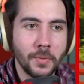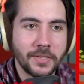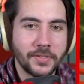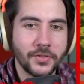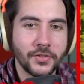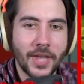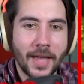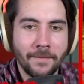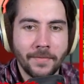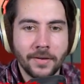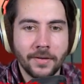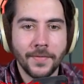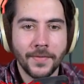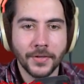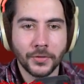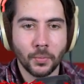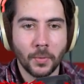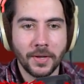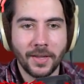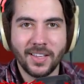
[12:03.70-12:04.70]
a seven.
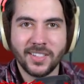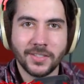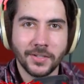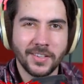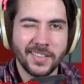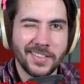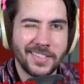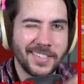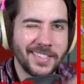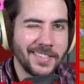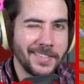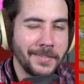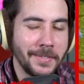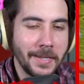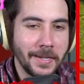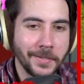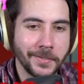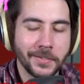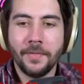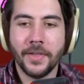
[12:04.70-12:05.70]
This one gets a
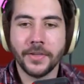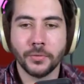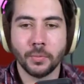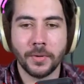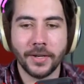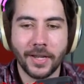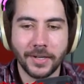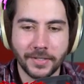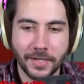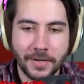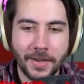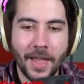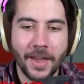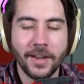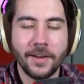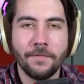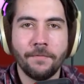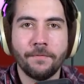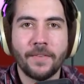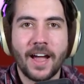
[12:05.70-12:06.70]
six. This one gets a
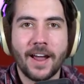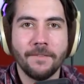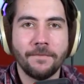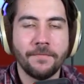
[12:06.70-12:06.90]
negative five